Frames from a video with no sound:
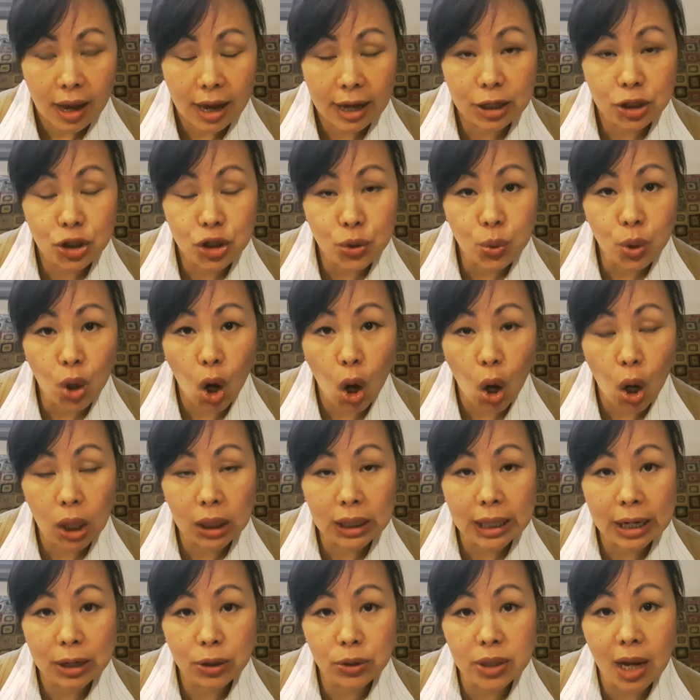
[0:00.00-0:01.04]
and you
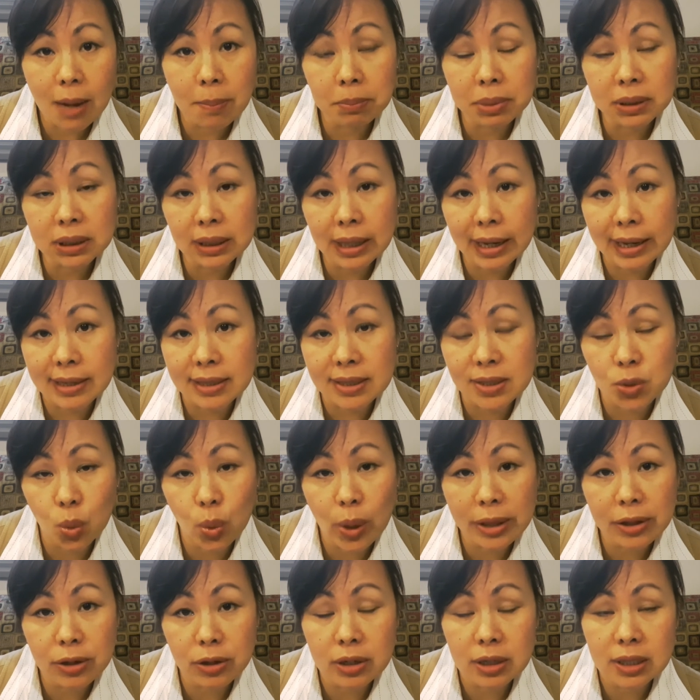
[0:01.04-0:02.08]
call out a place,
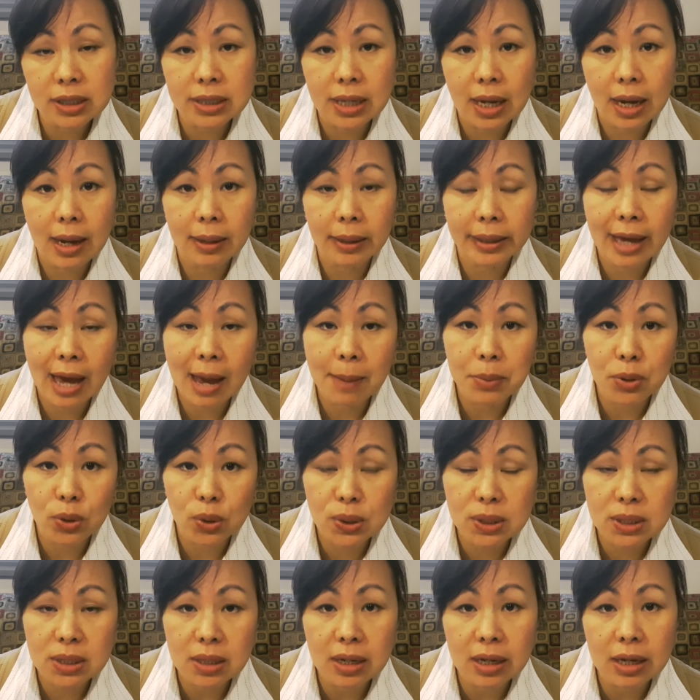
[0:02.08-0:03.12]
whether it's a
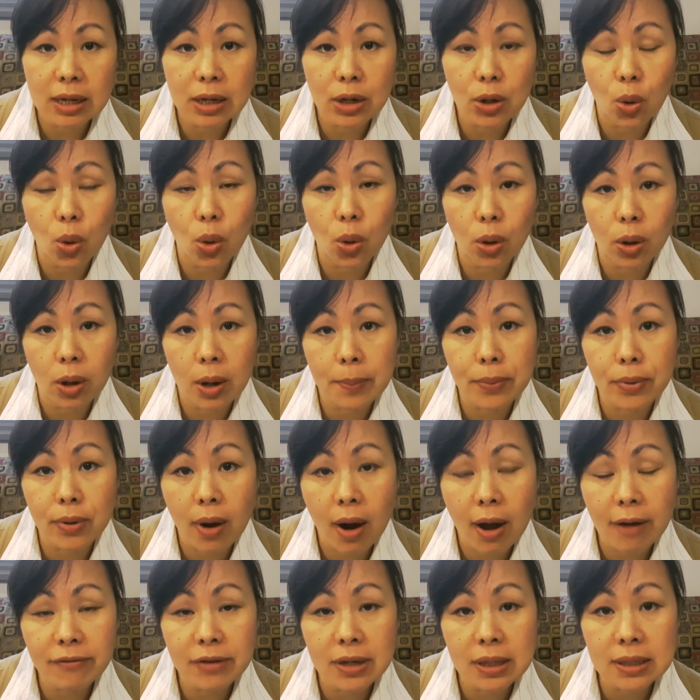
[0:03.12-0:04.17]
capital city or
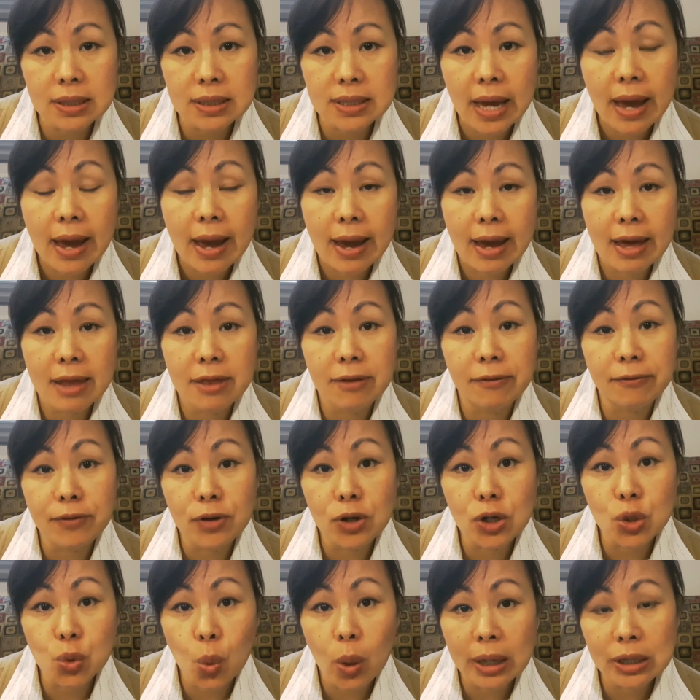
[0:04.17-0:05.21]
province, and the
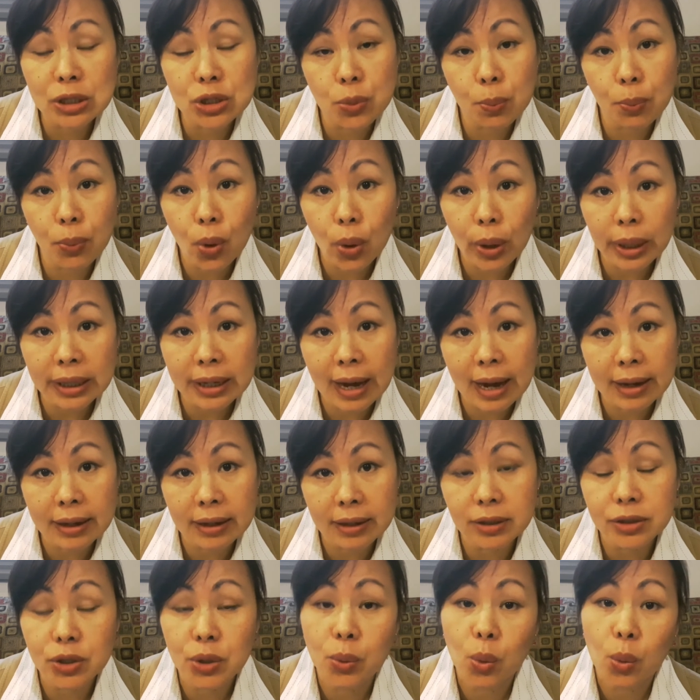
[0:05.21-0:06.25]
first one to point at
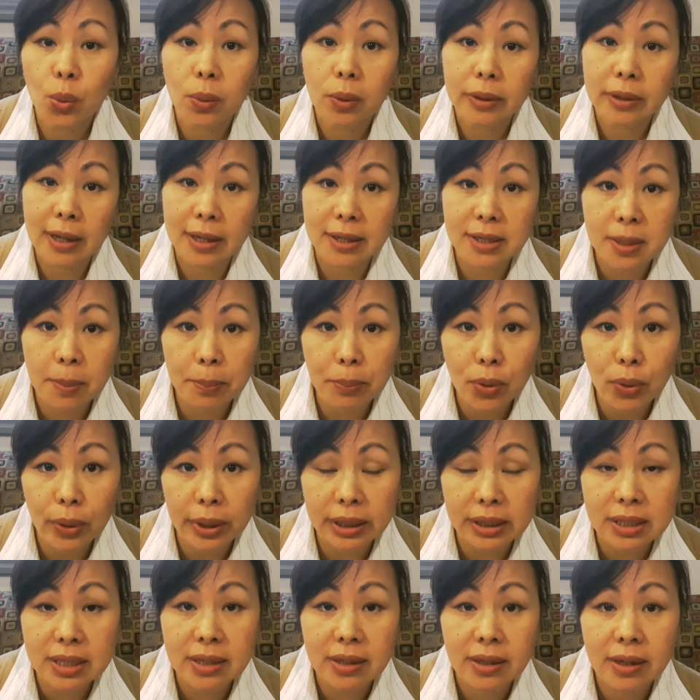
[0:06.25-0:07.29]
it gets a
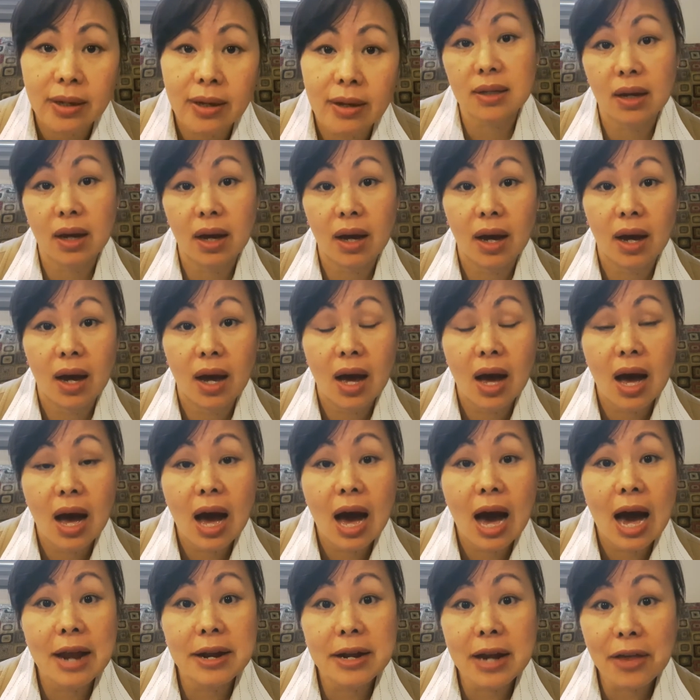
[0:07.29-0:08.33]
point.
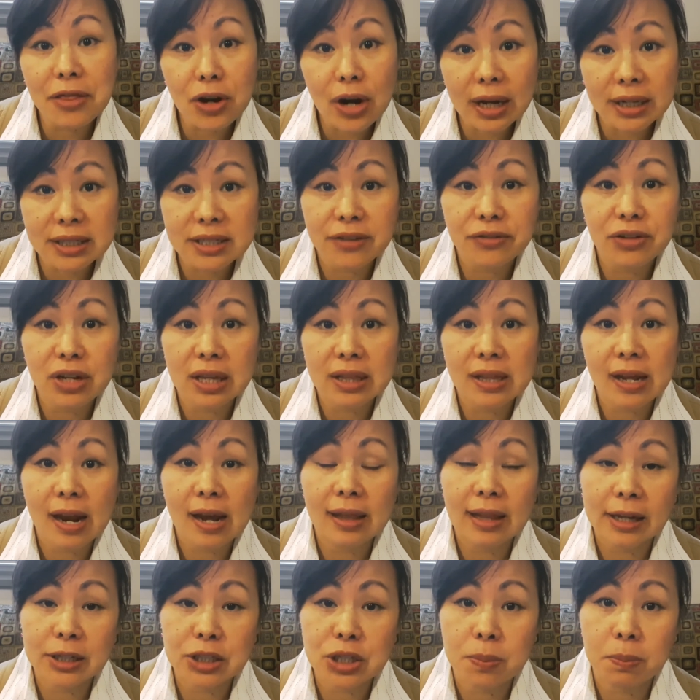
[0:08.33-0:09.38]
Another activity that
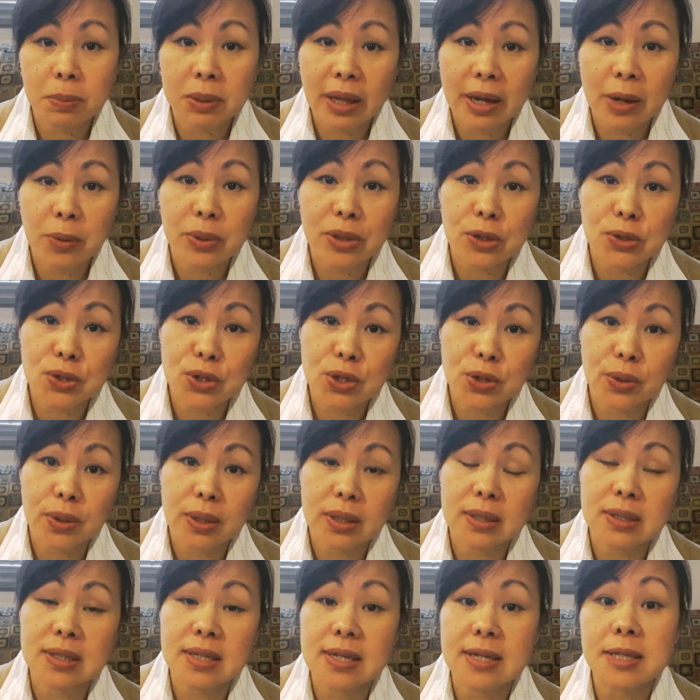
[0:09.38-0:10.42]
I like to play with the
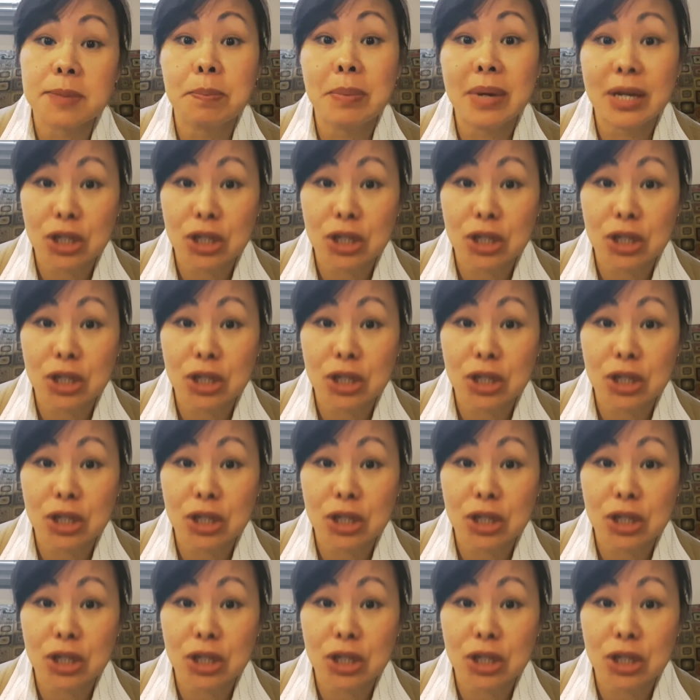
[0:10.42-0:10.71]
students is